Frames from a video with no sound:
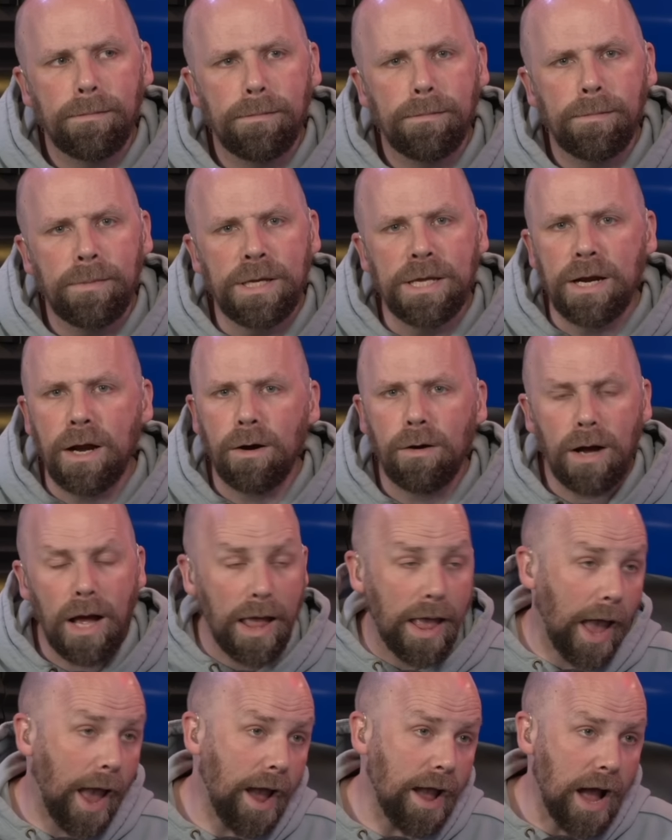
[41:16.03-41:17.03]
You know,
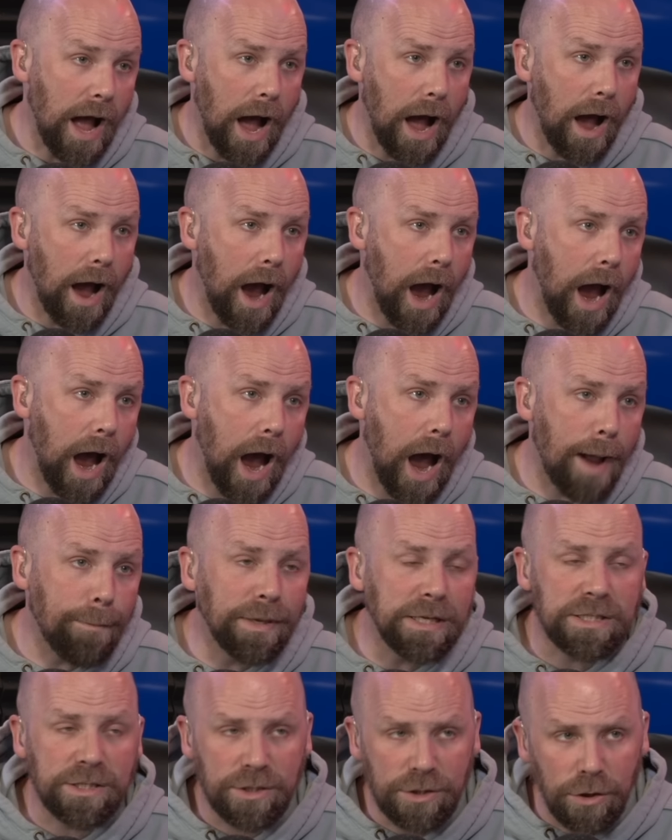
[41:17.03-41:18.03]
I'm
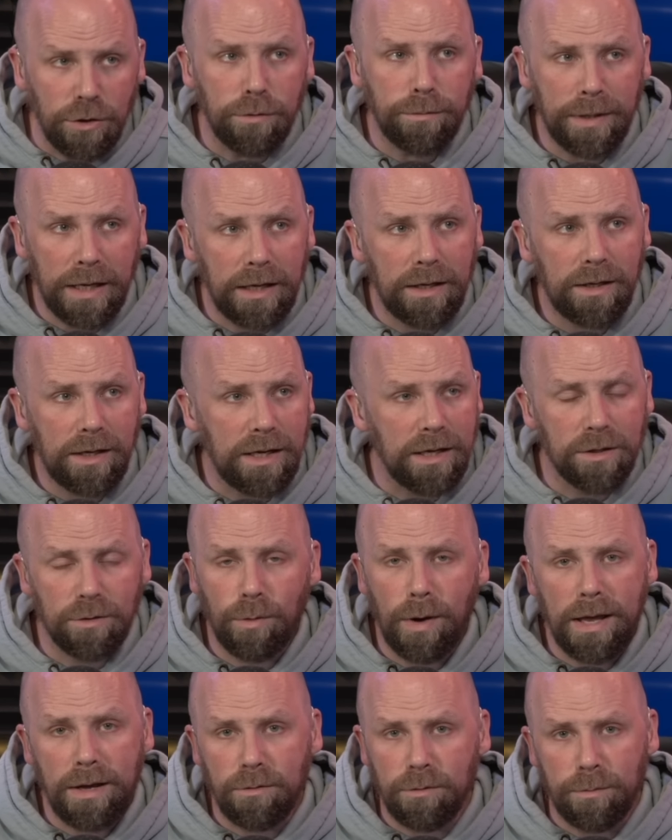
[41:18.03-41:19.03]
assuming either
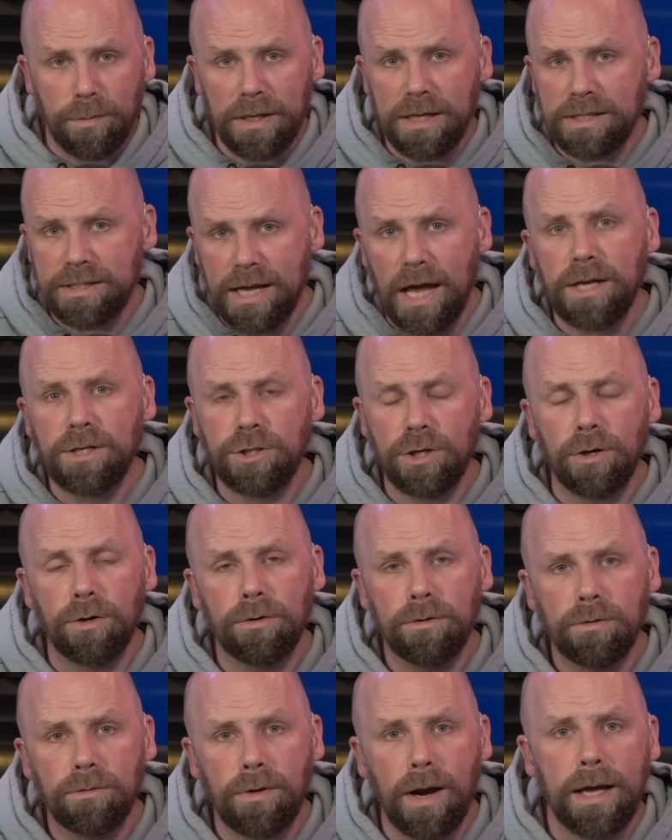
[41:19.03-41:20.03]
way it would be
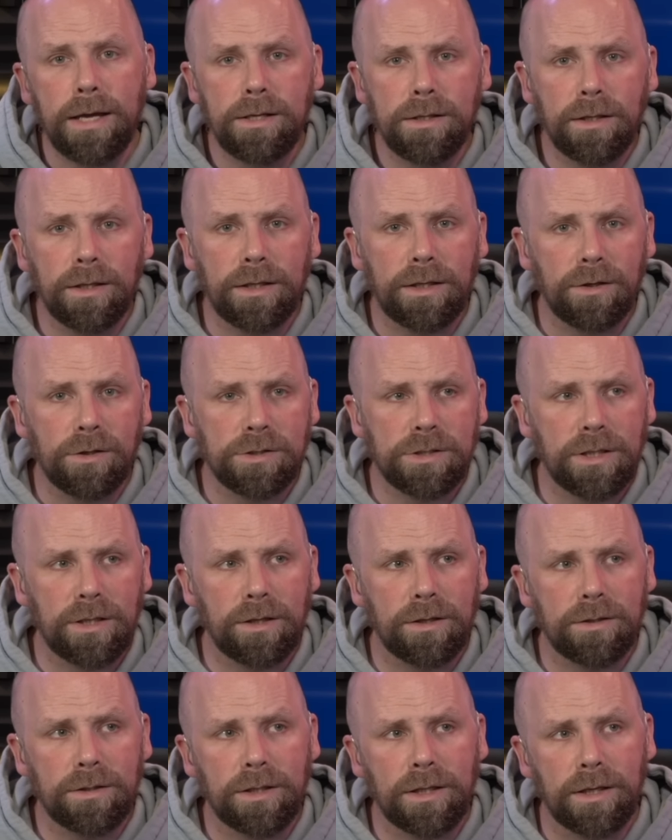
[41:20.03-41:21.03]
intentional, right? That there's
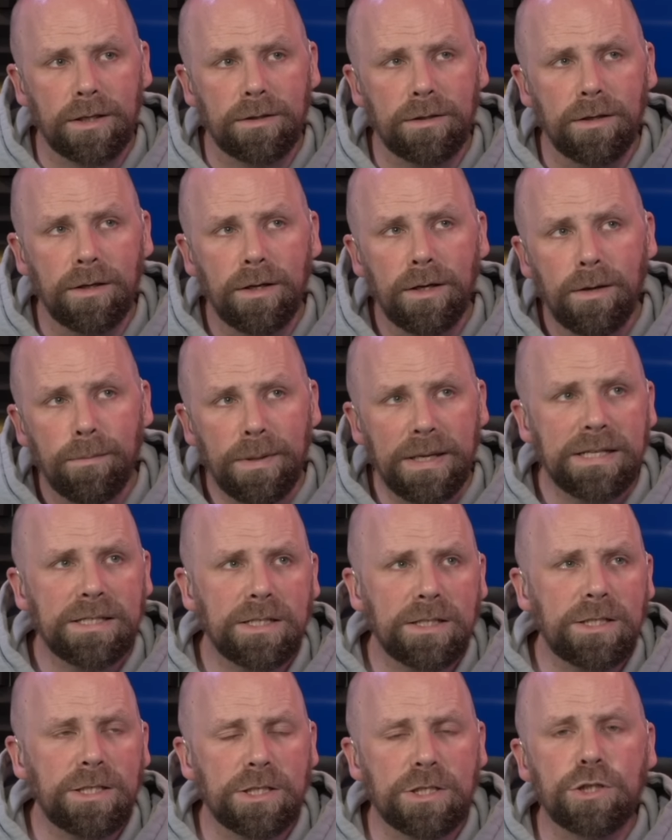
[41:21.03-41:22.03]
the because
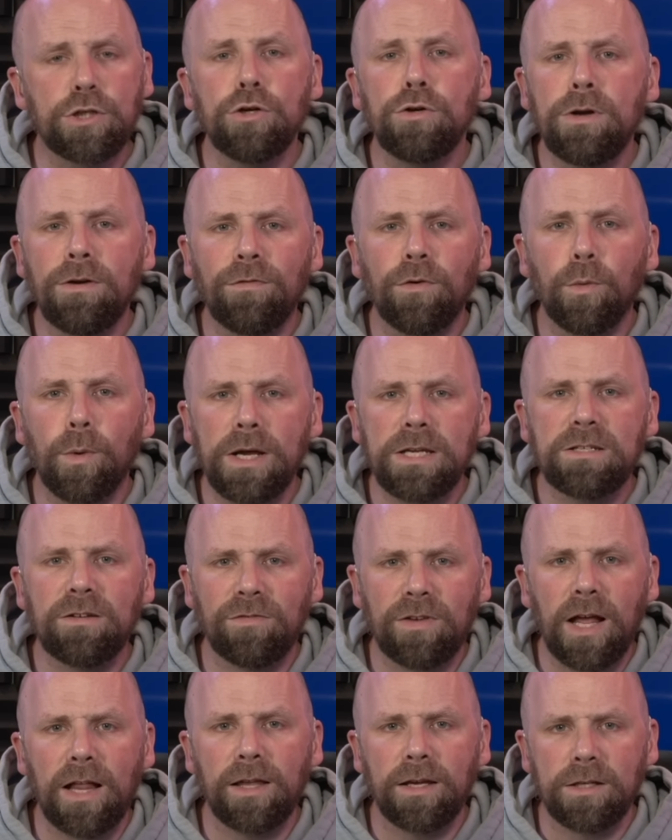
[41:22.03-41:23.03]
it's just two different ways of
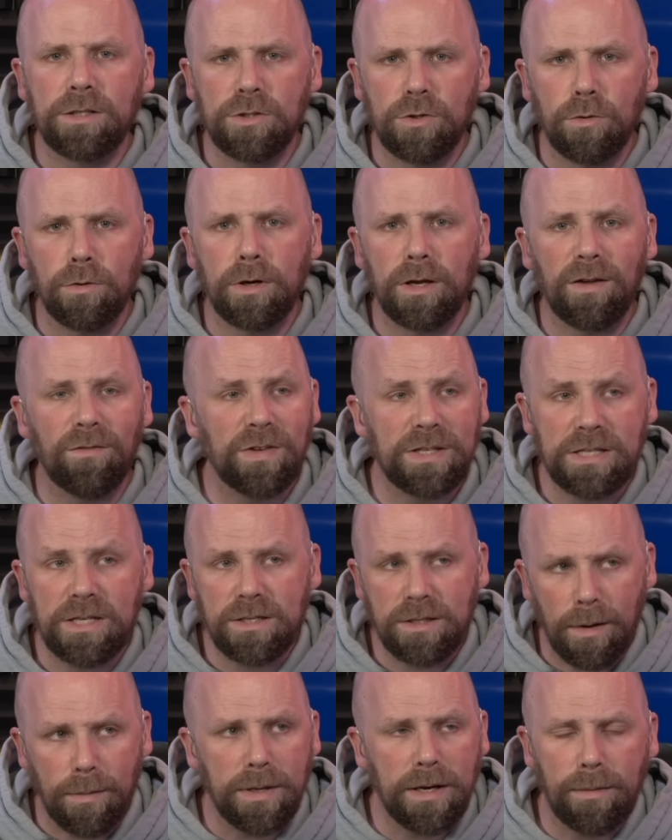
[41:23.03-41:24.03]
telling a story. If it's a
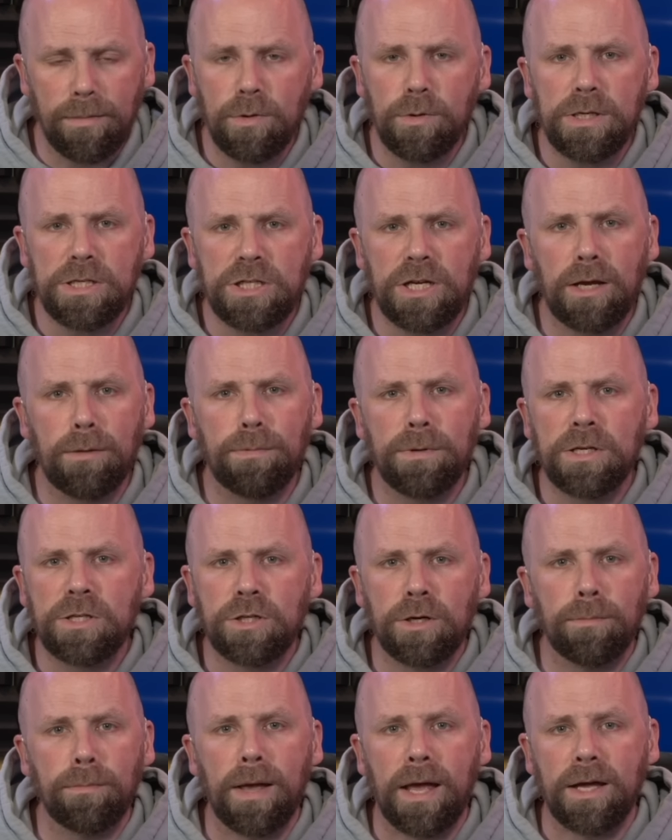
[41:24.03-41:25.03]
WWE
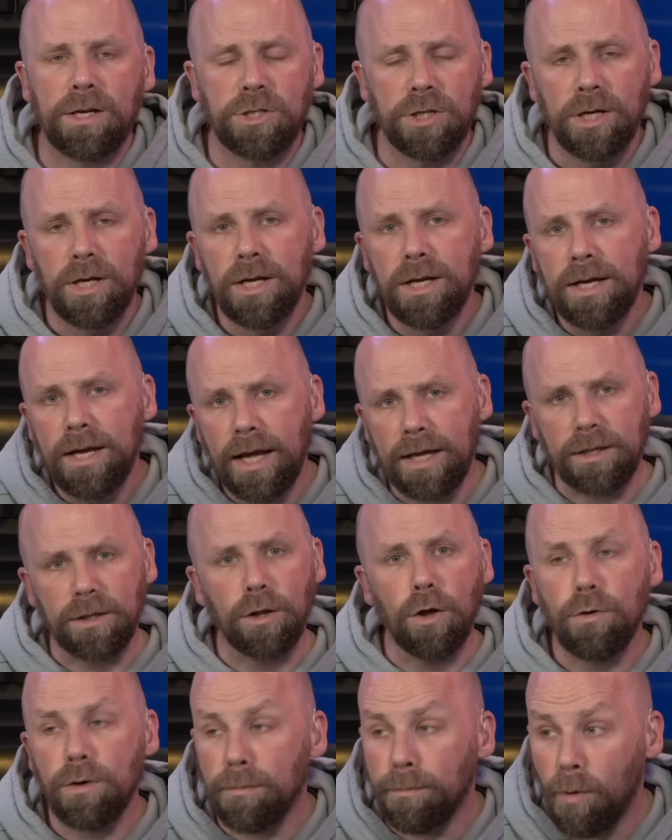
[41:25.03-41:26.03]
Championship match and
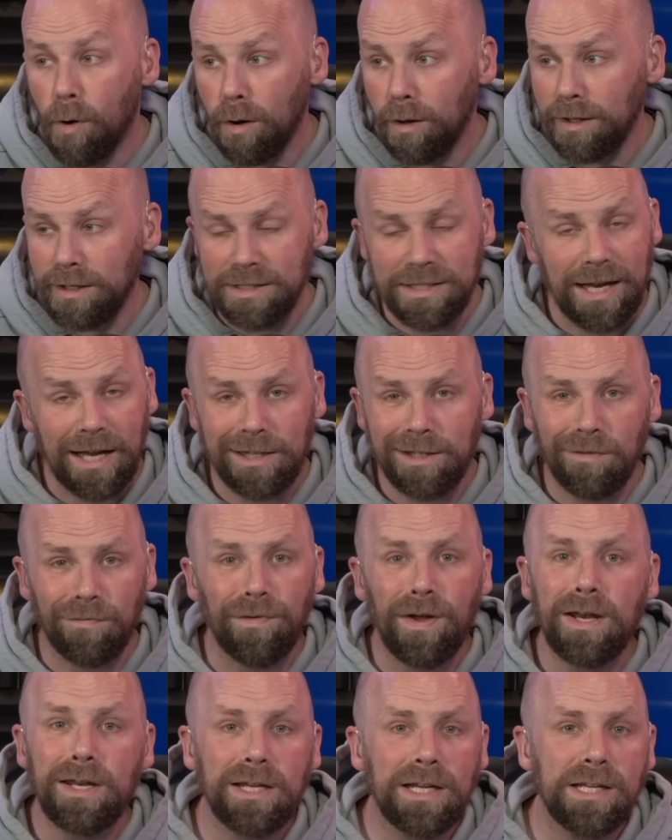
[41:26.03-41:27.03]
Logan Paul is not
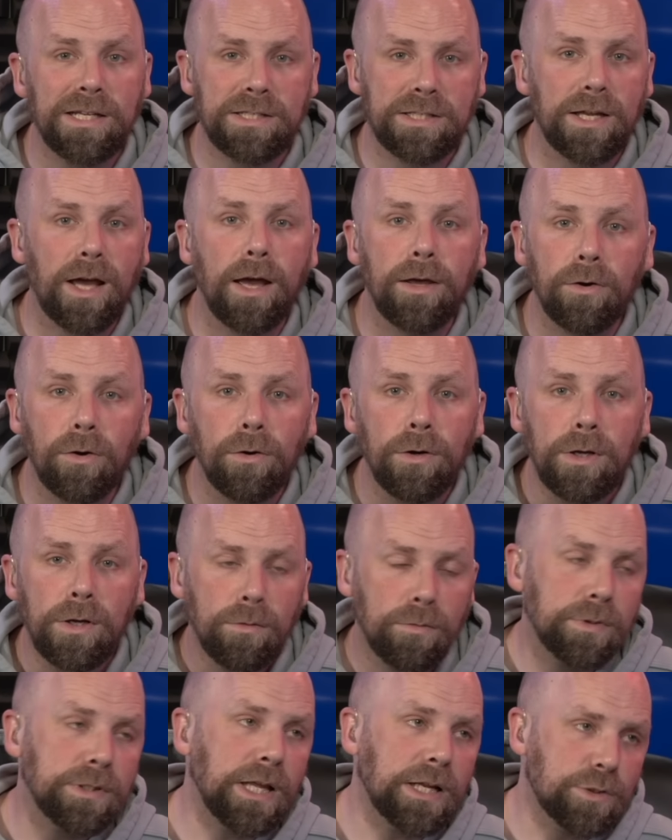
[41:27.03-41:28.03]
defending his title,
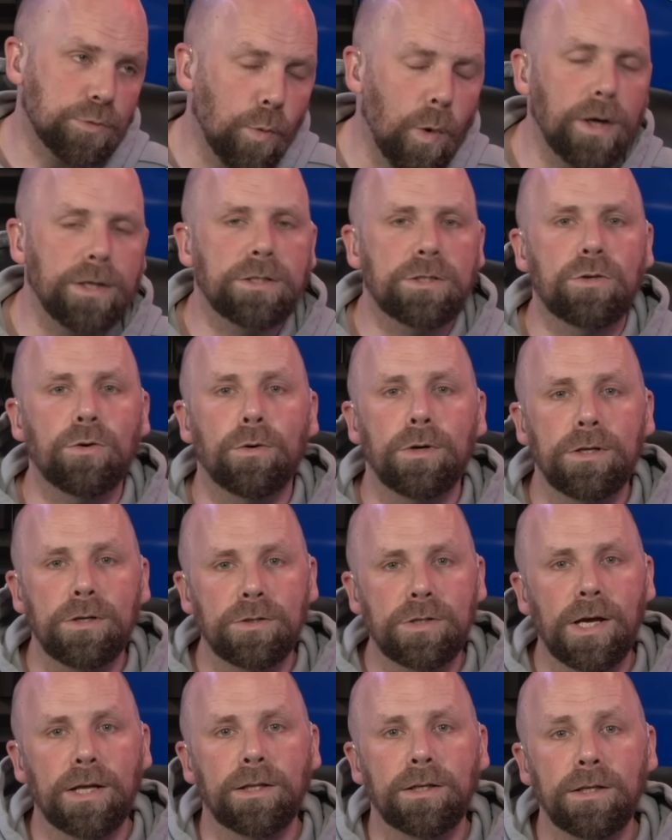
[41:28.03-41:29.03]
well, that's one story you're
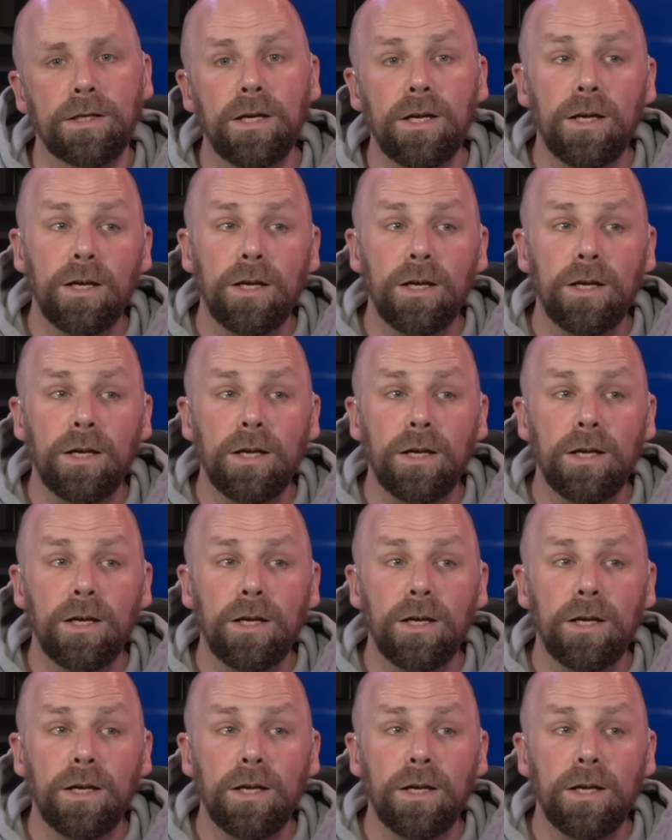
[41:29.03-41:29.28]
telling.